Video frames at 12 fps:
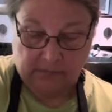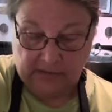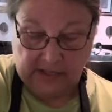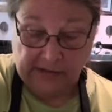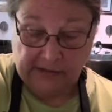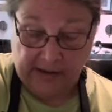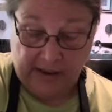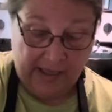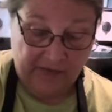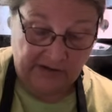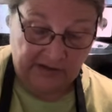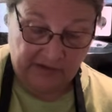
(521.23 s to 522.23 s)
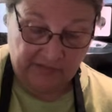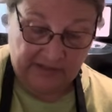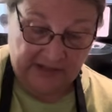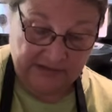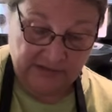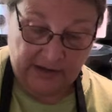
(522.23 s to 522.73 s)
didn't have any of
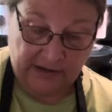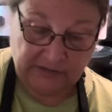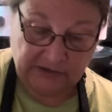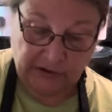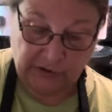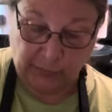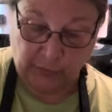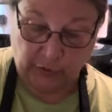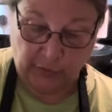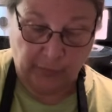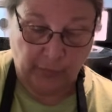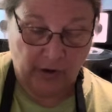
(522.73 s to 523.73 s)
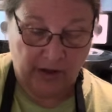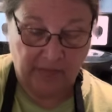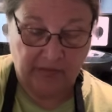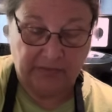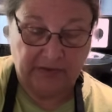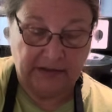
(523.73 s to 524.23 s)
that, so I'm just going to put
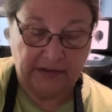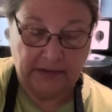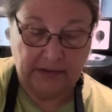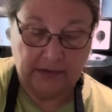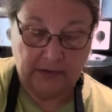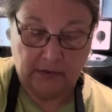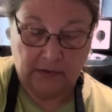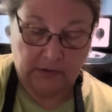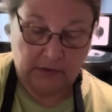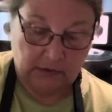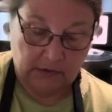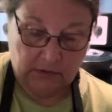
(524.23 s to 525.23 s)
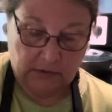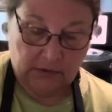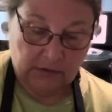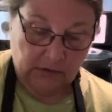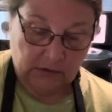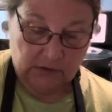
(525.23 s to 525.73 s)
probably
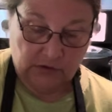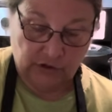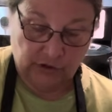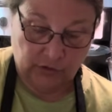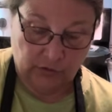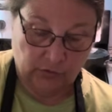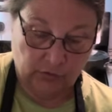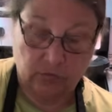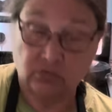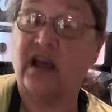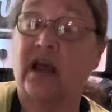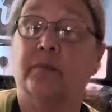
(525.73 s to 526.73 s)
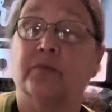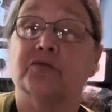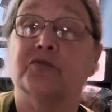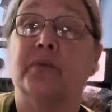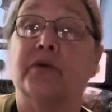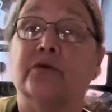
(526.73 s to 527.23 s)
2
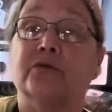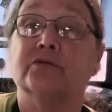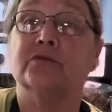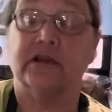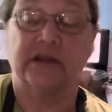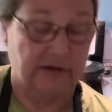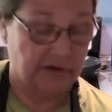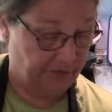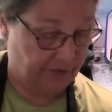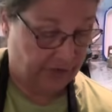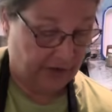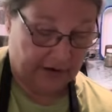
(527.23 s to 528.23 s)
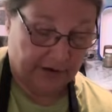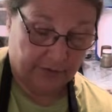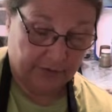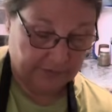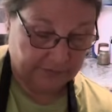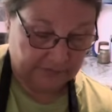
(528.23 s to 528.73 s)
tablespoons in there for
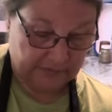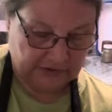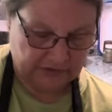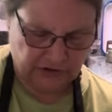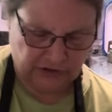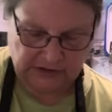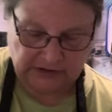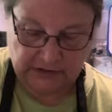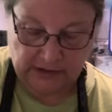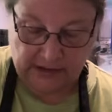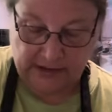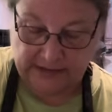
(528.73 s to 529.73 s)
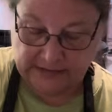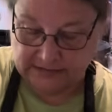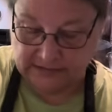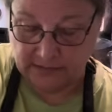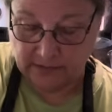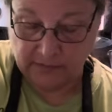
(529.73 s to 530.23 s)
now. The chicken stock has
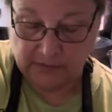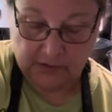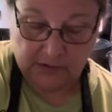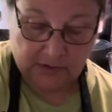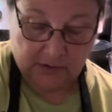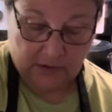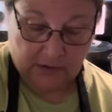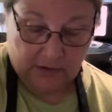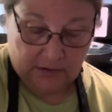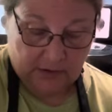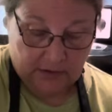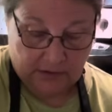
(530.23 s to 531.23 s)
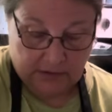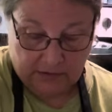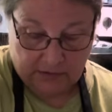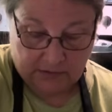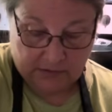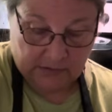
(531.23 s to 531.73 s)
some, and
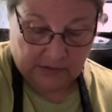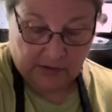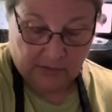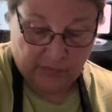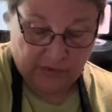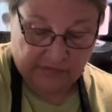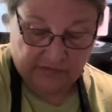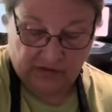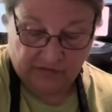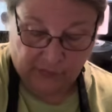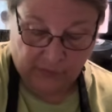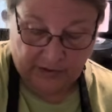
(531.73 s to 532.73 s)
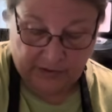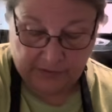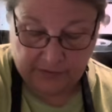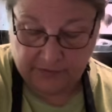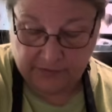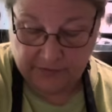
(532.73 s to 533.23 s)
kind of move stuff
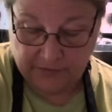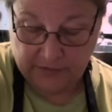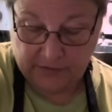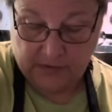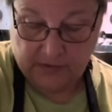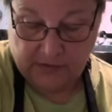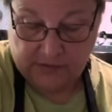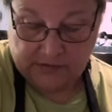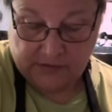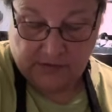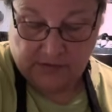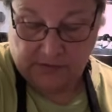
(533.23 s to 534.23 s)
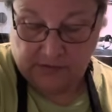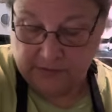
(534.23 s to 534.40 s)
around so that